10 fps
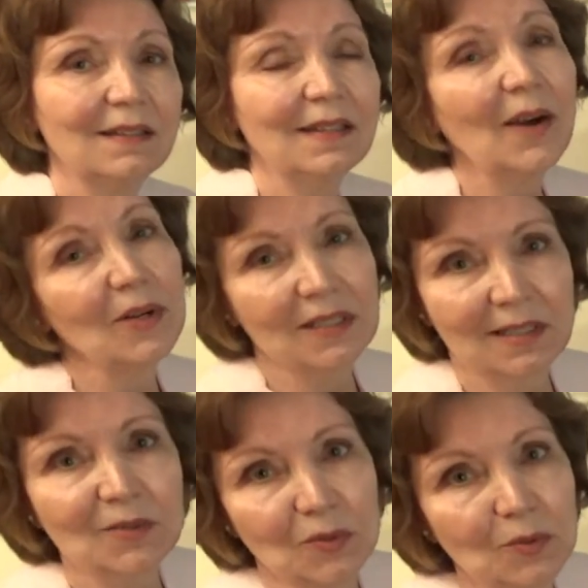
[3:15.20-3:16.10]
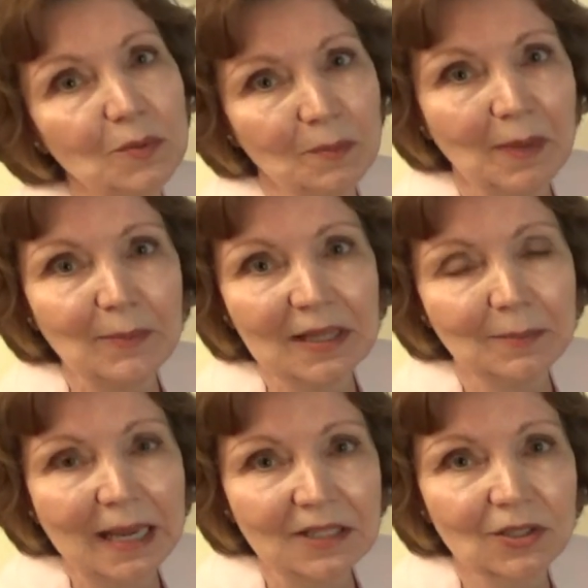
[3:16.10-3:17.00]
Now, it's true, maybe the
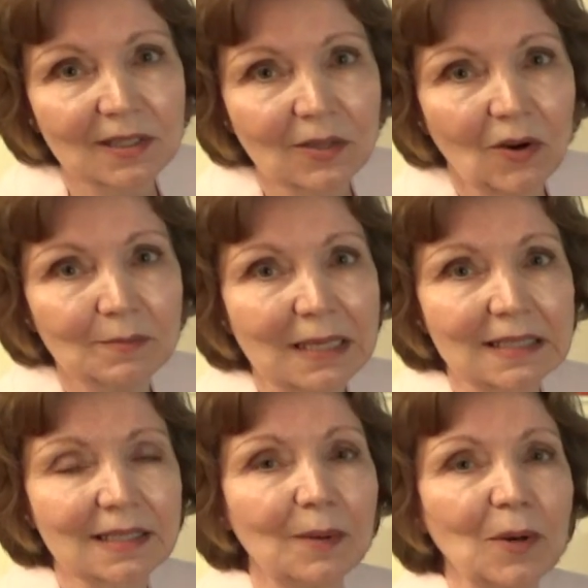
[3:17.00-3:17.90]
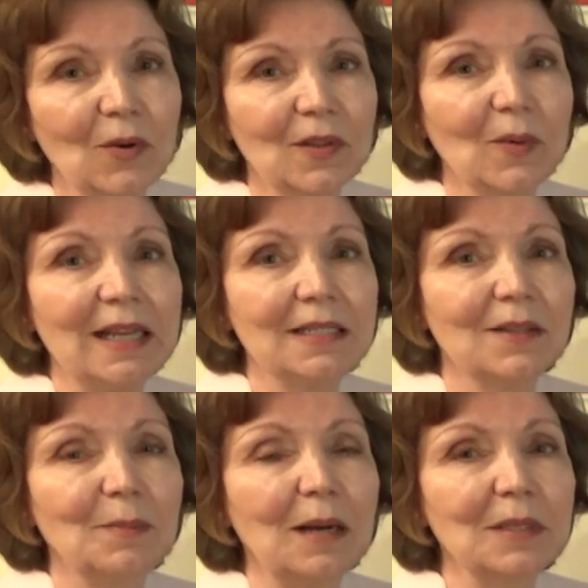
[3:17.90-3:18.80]
pages got mixed up on the way to
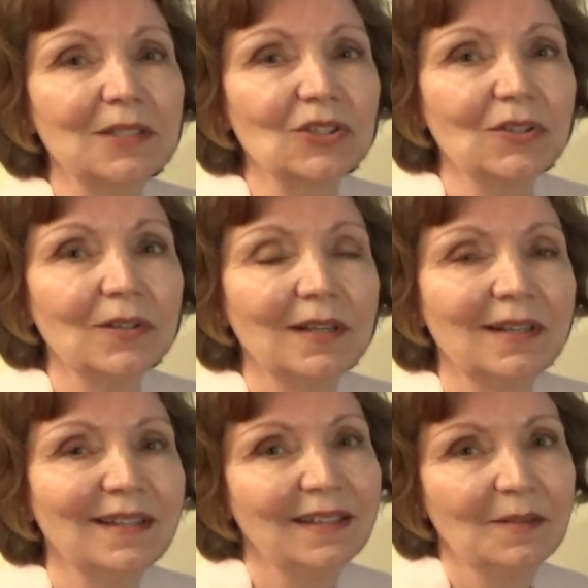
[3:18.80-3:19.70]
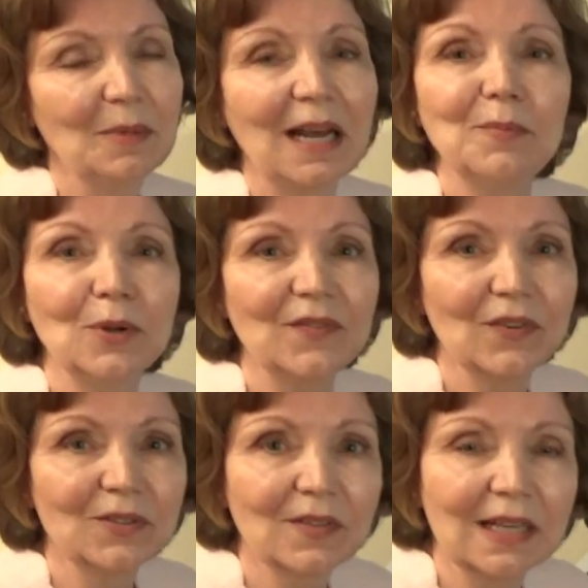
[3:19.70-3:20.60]
the publisher, but I
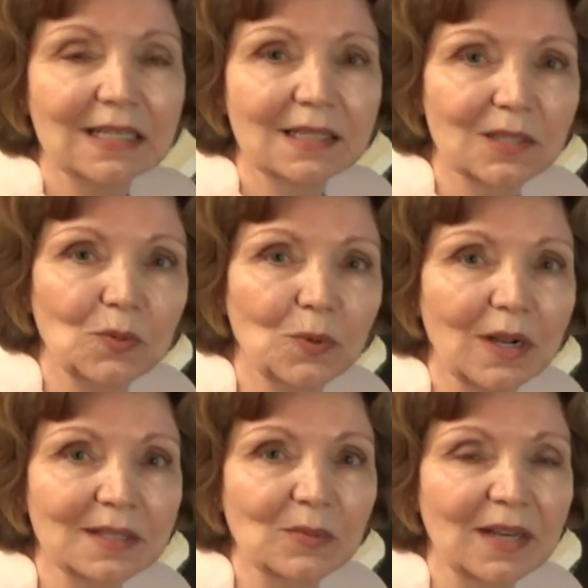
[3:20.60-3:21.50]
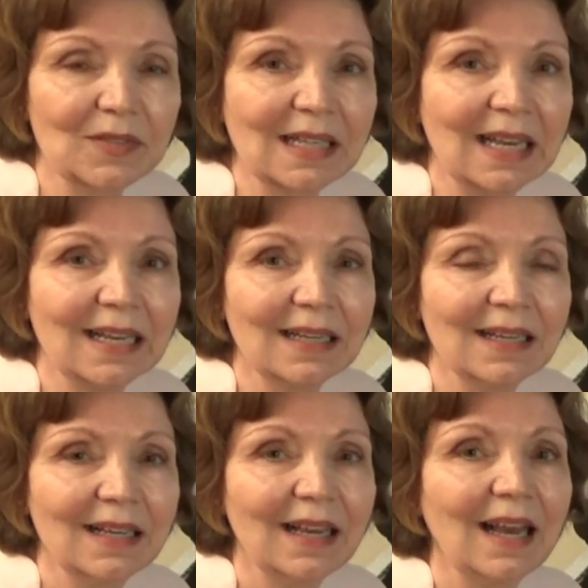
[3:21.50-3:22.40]
prefer to think it's Couperin's way of saying,
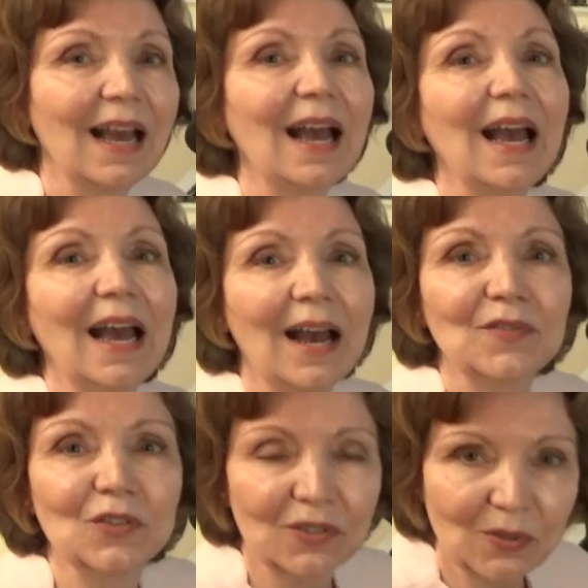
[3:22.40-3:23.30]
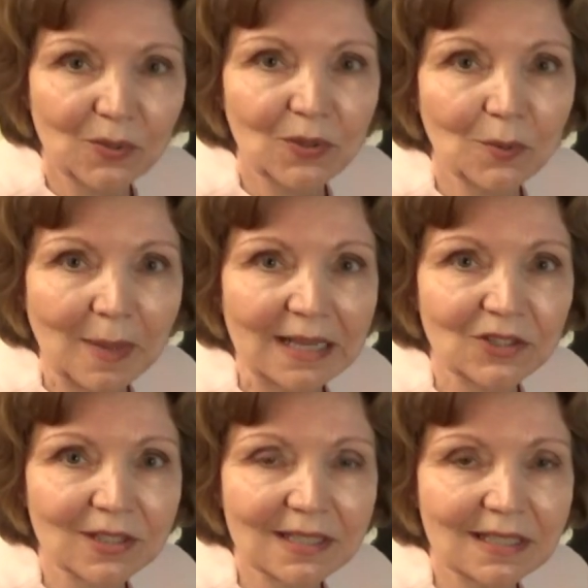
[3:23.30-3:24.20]
"After you, Your
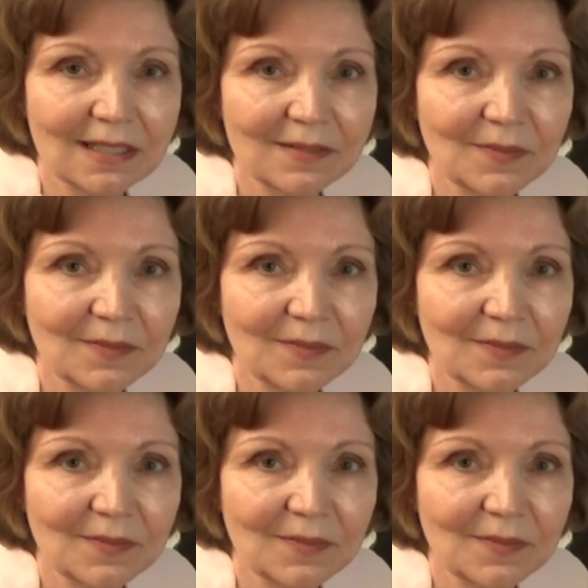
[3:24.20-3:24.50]
Majesty."